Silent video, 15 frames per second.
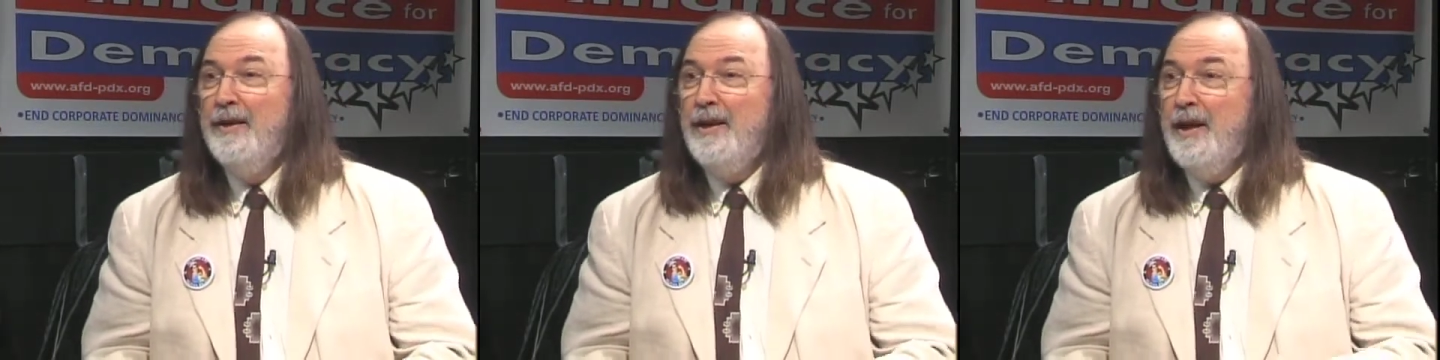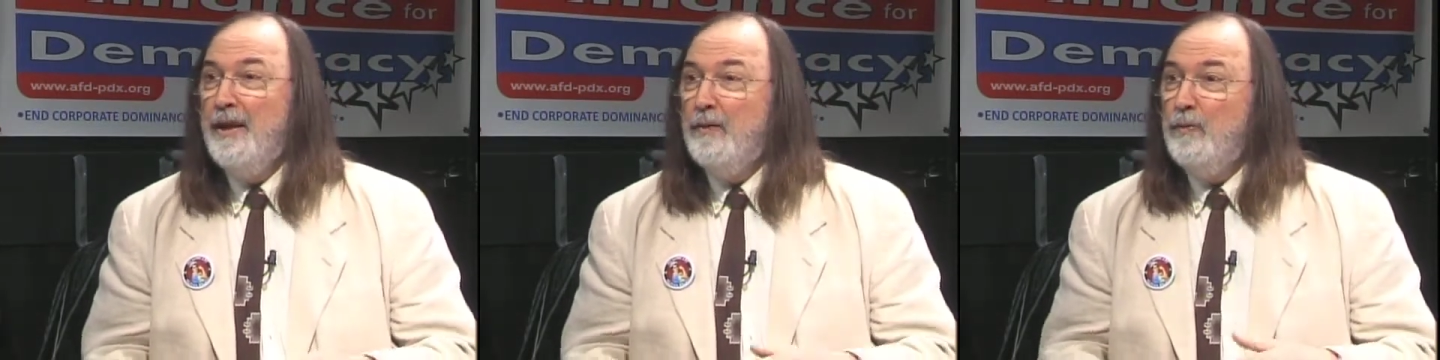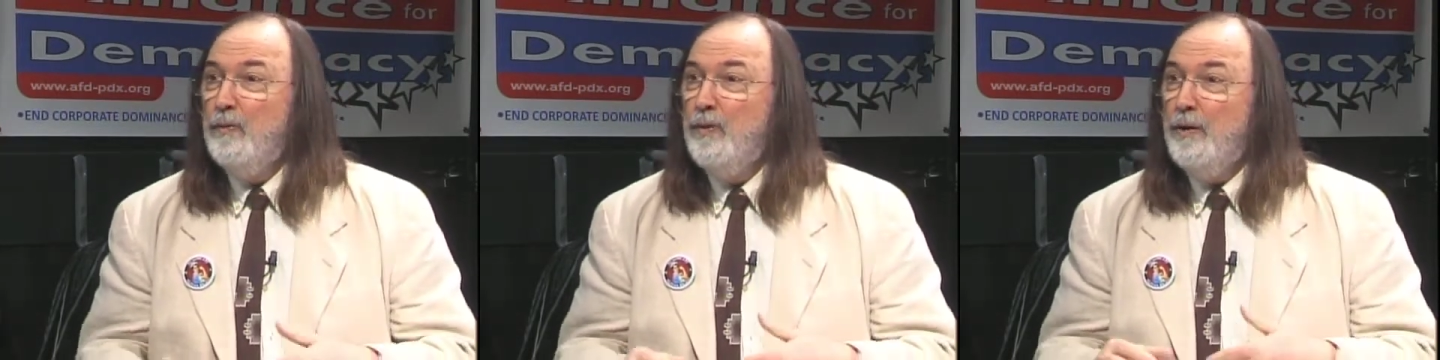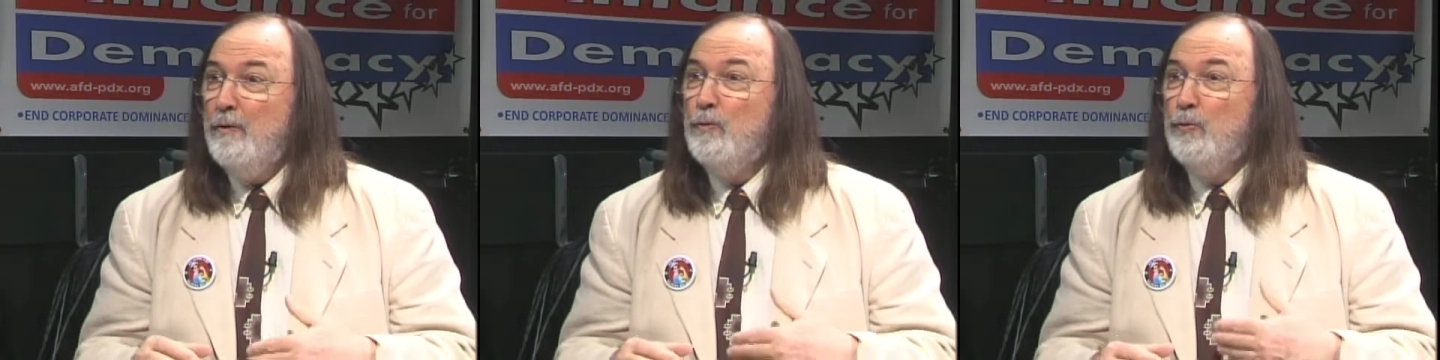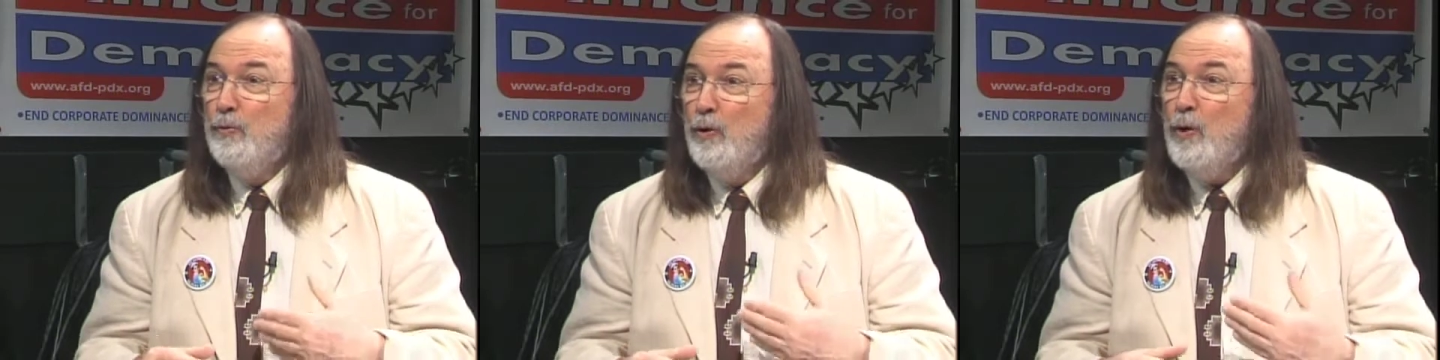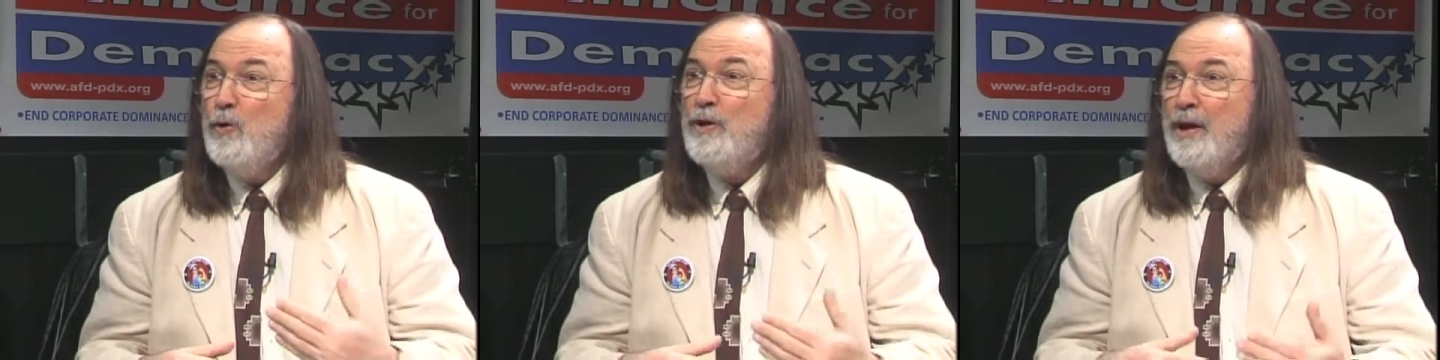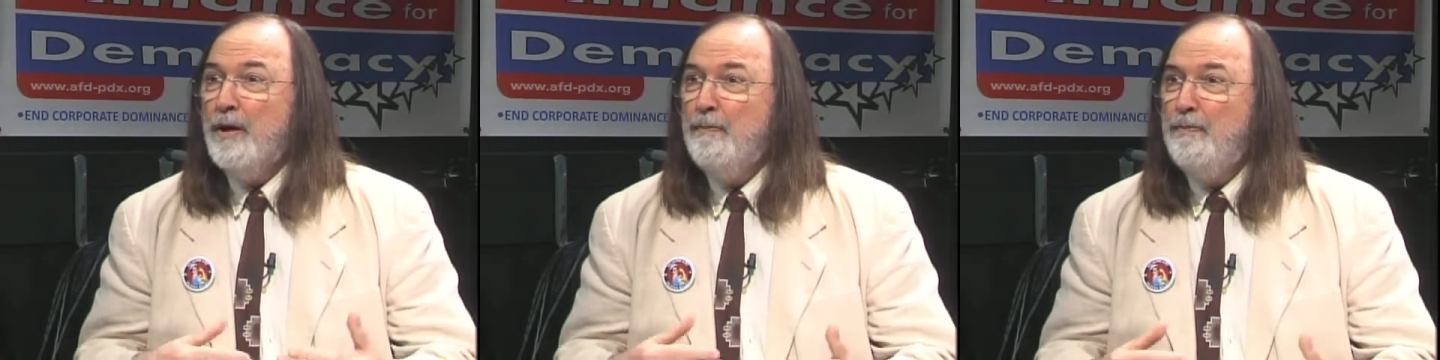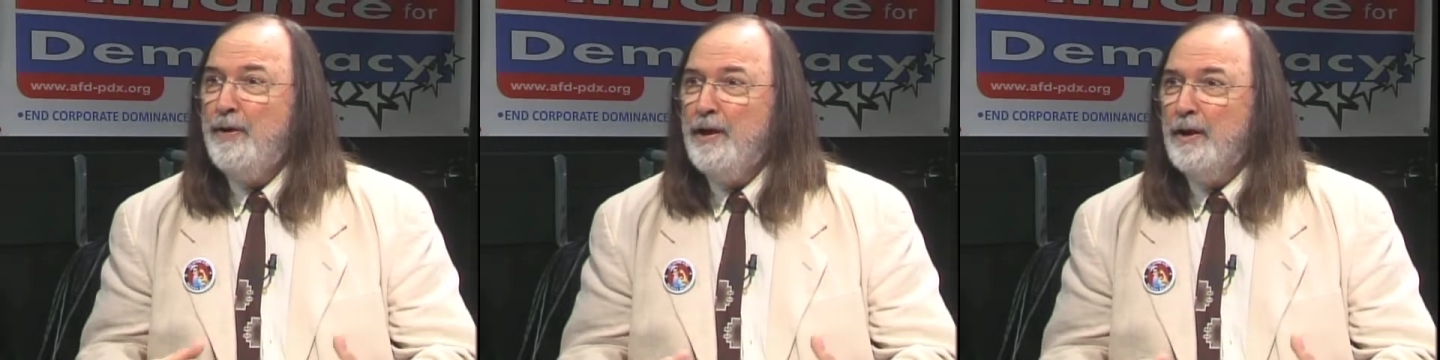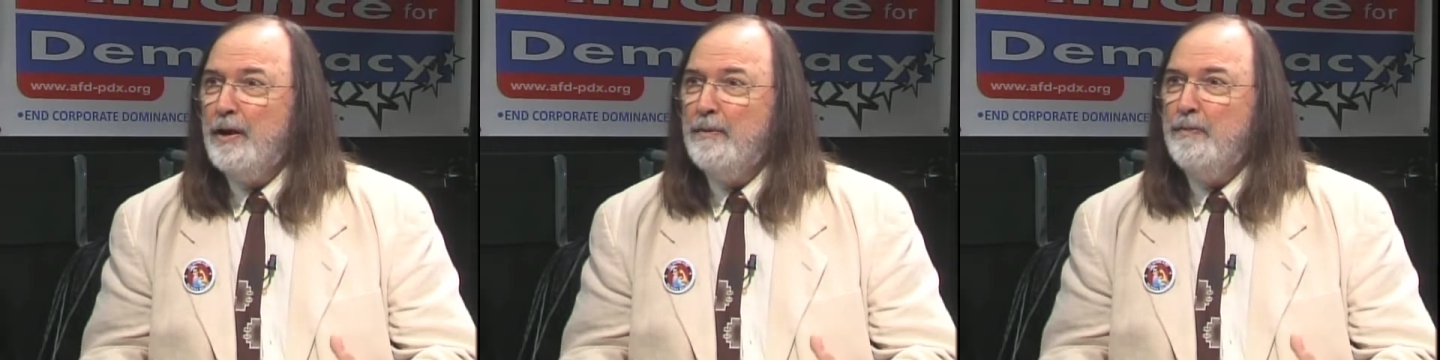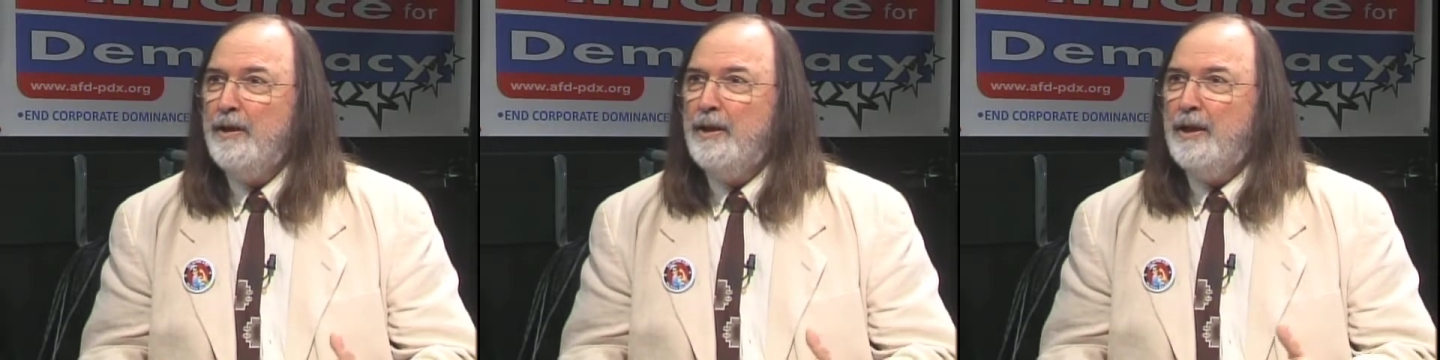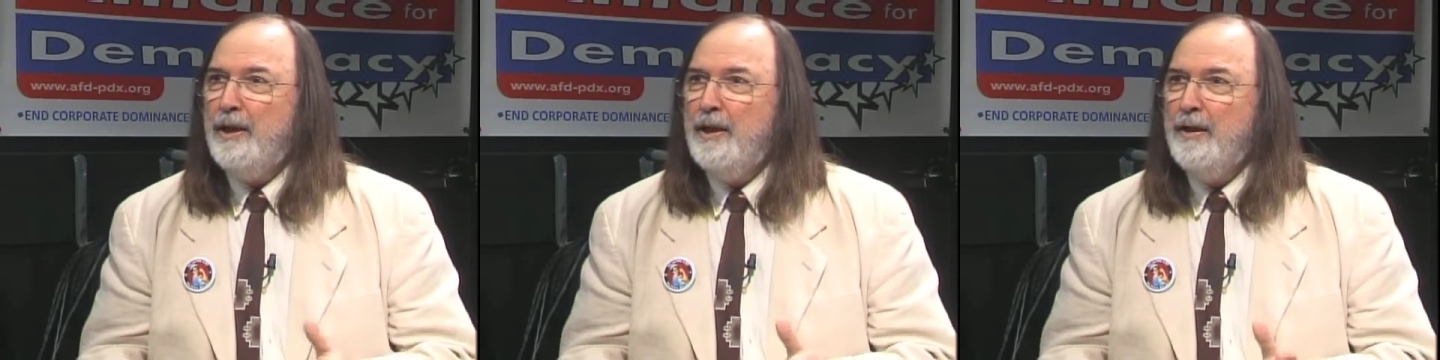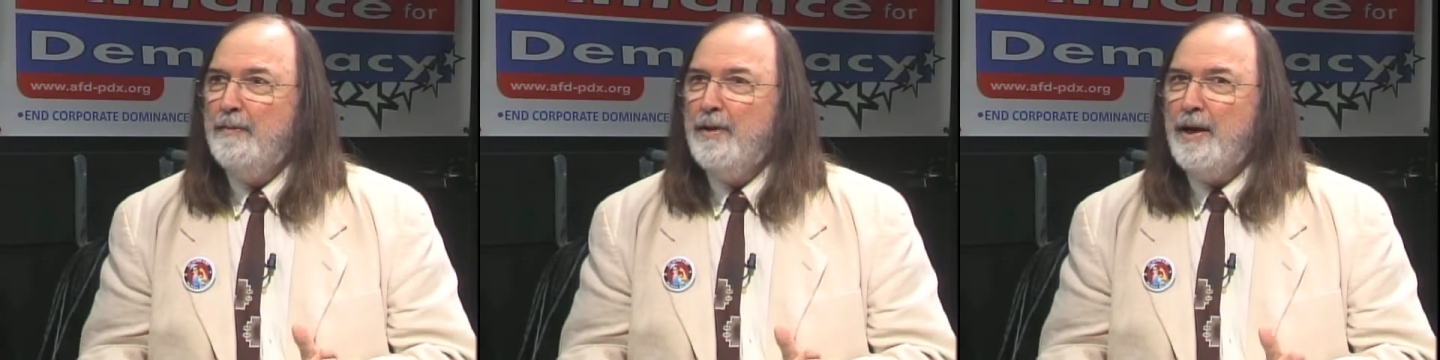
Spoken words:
And we wrote a bill. It became